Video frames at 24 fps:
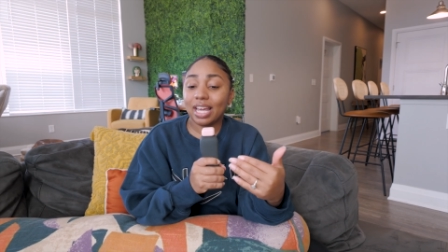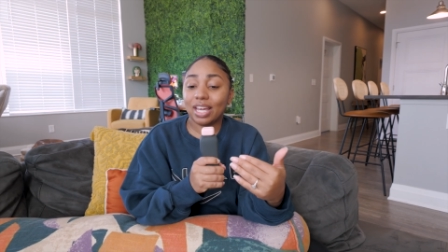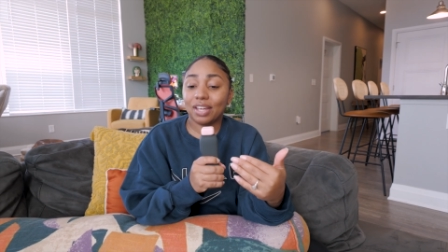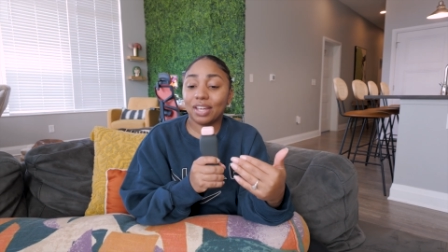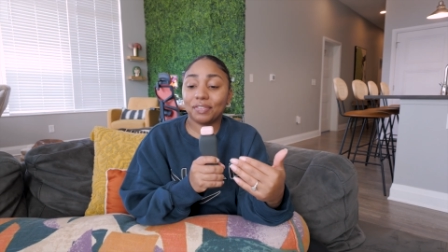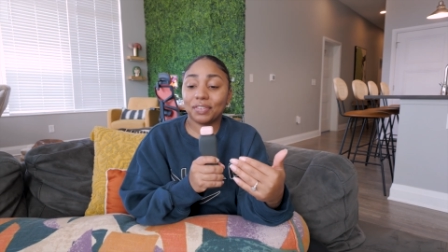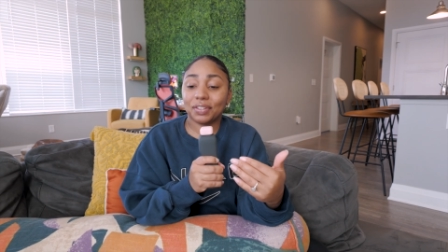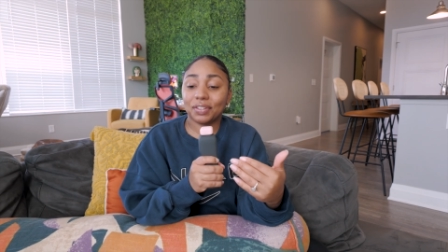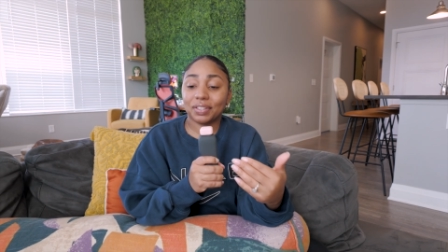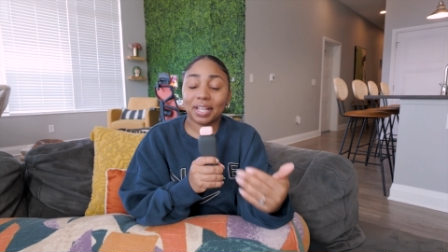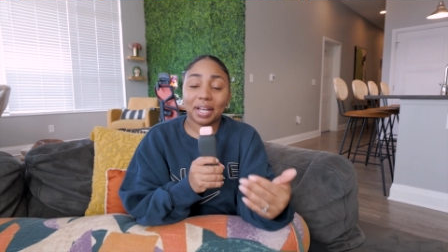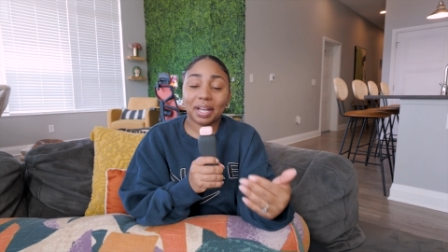
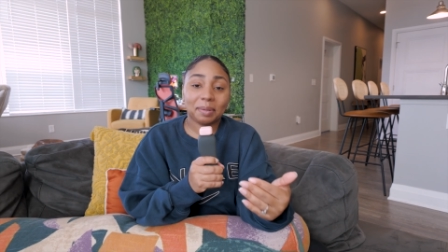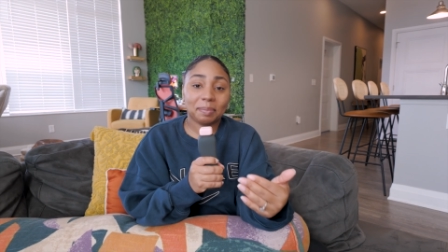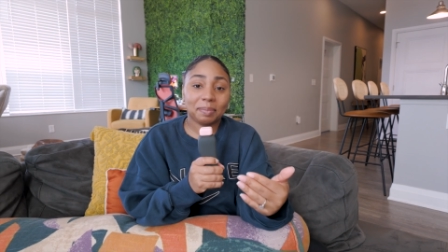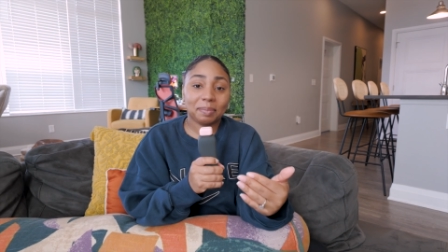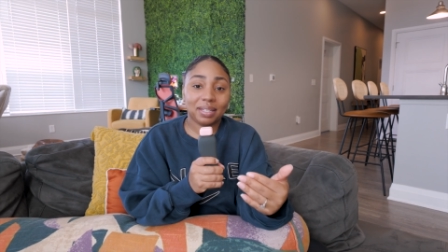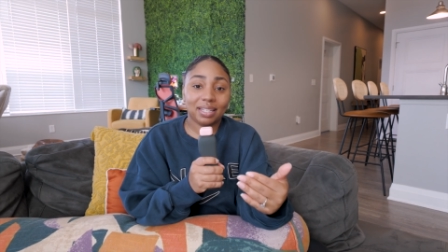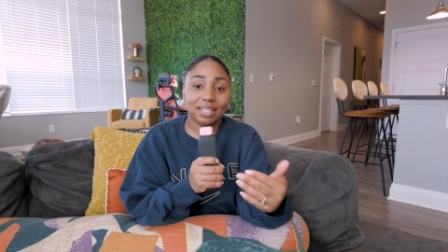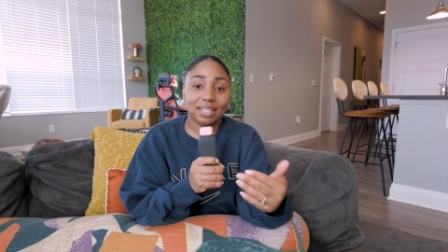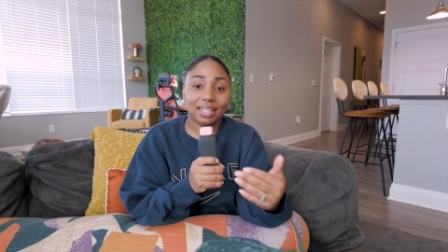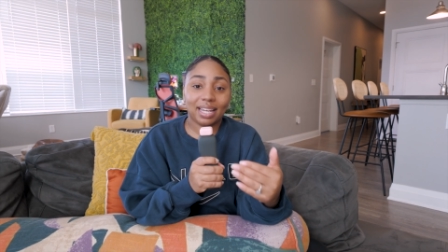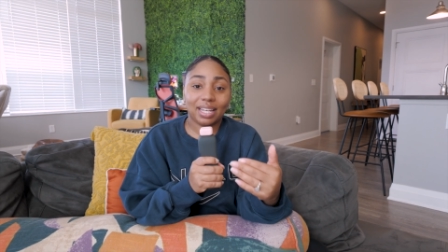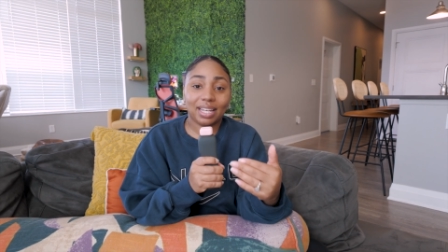If you're like
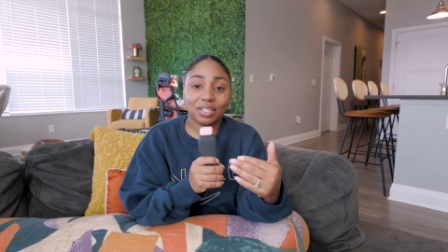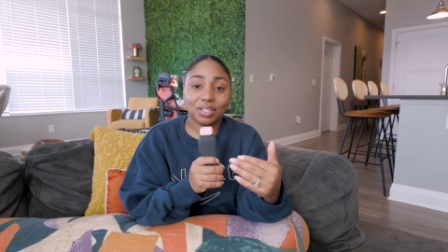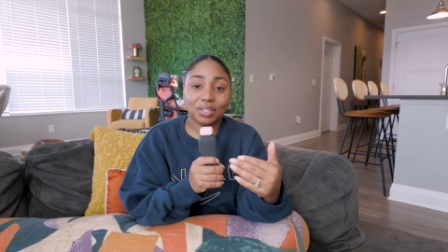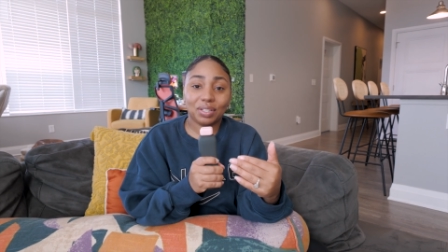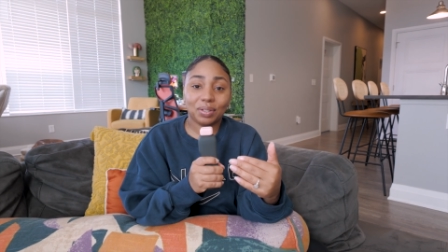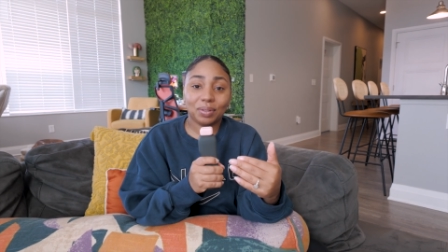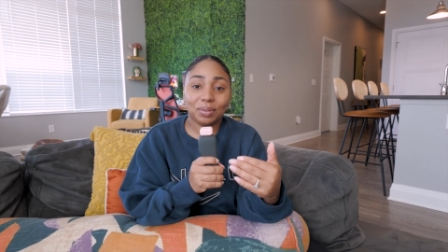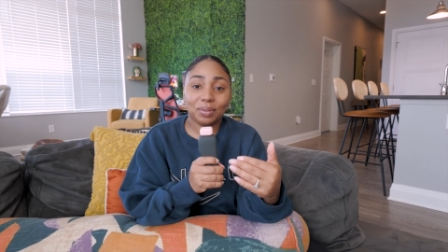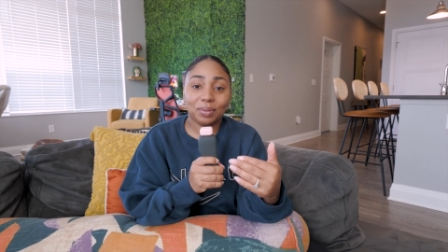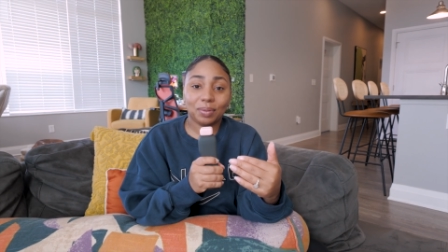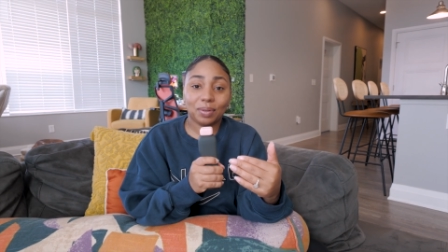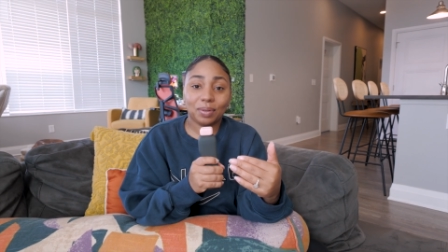me and
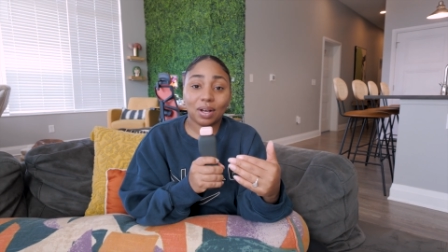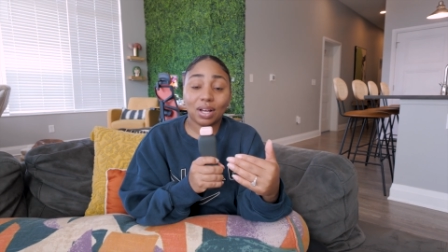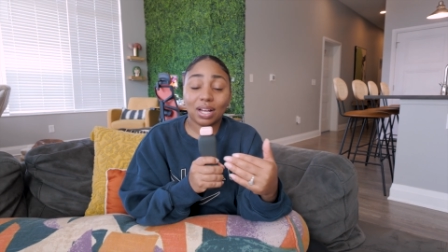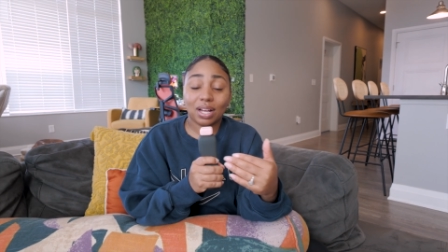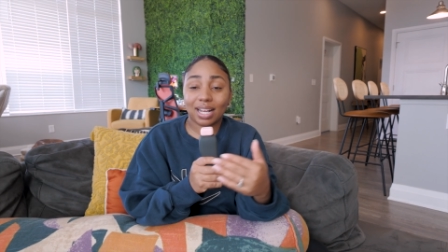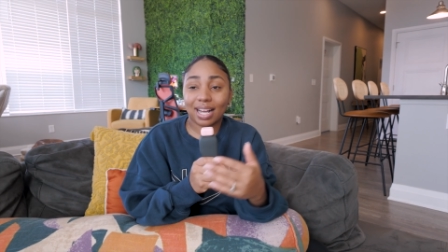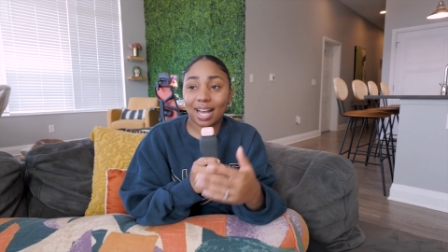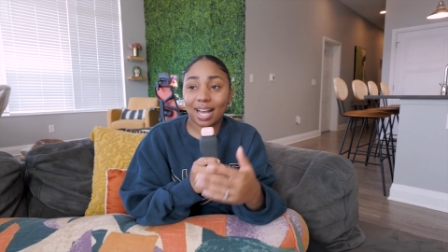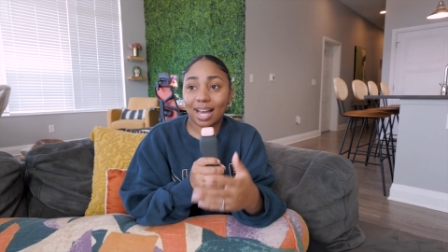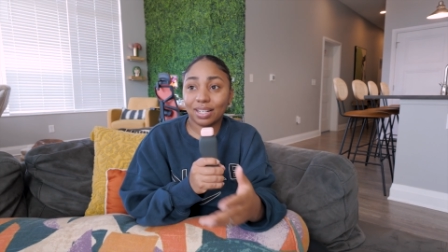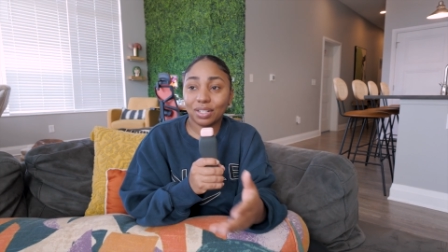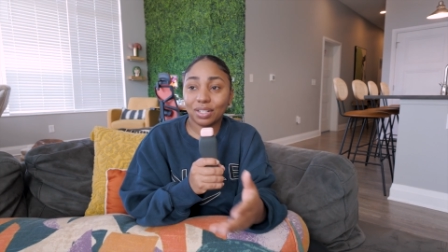you
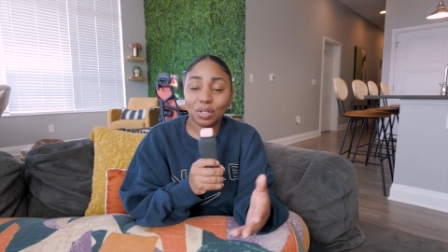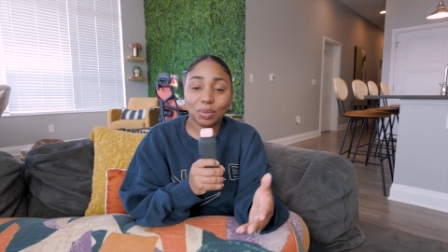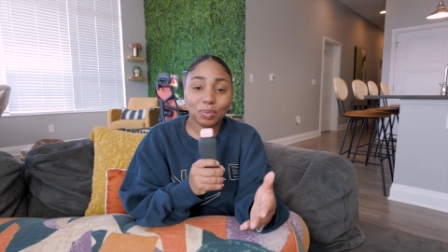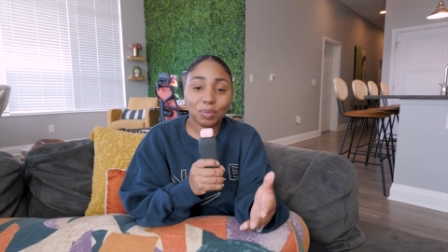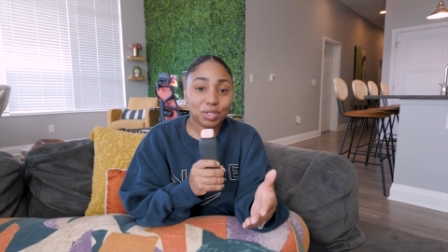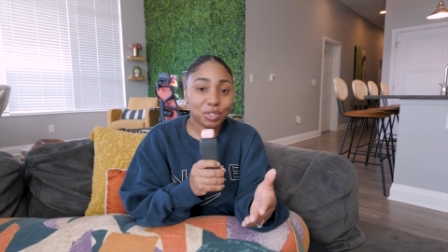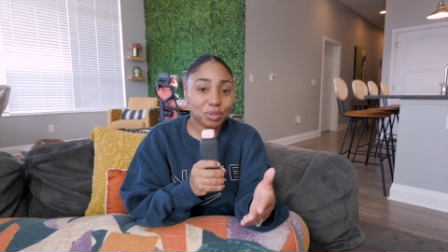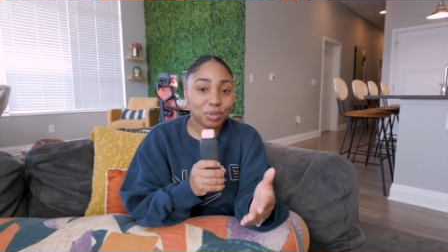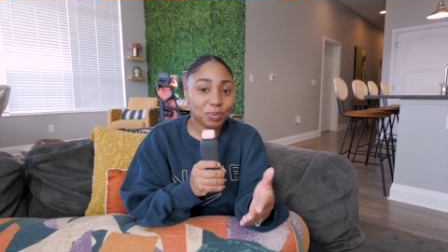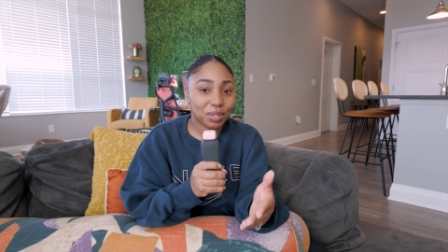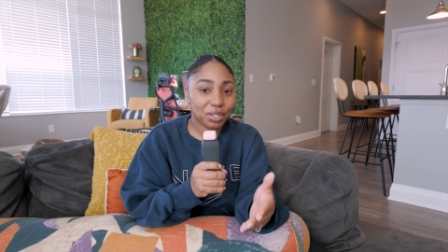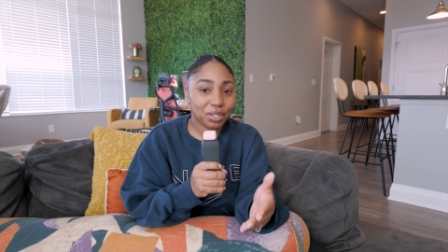kind of know
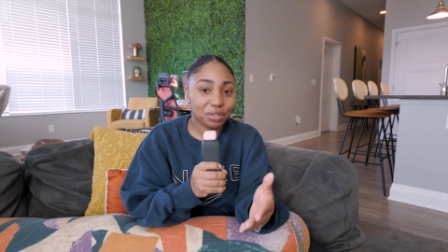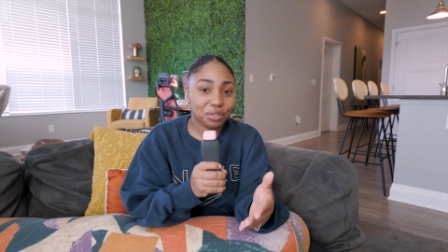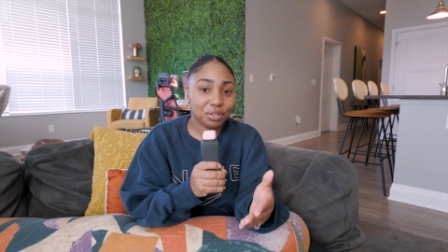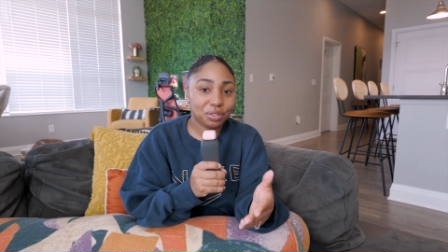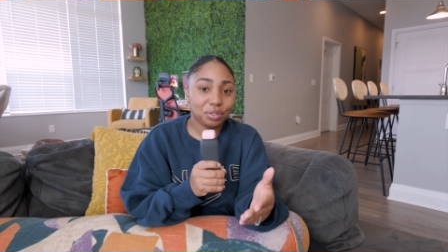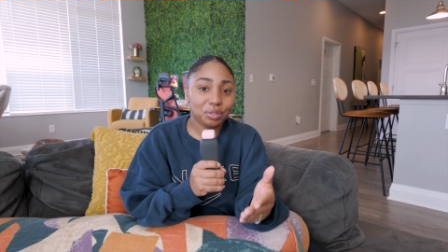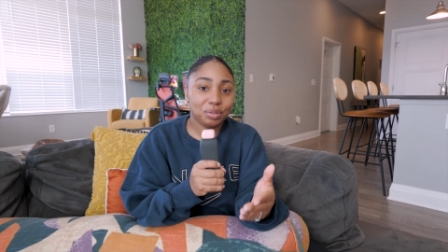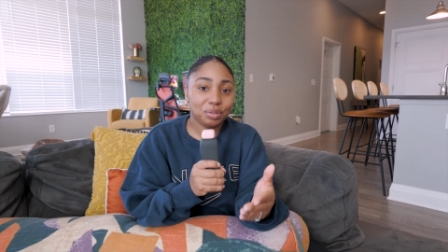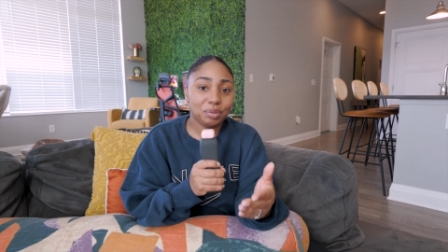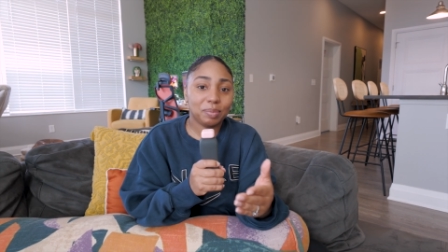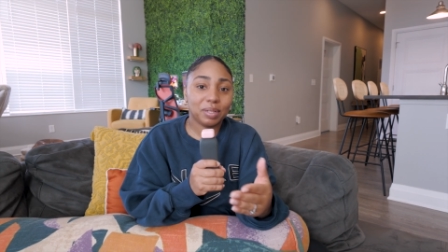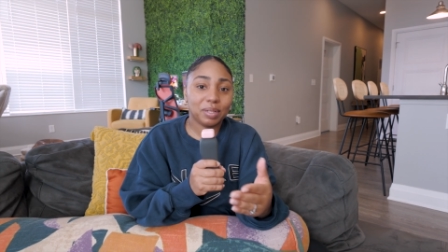what you want to do,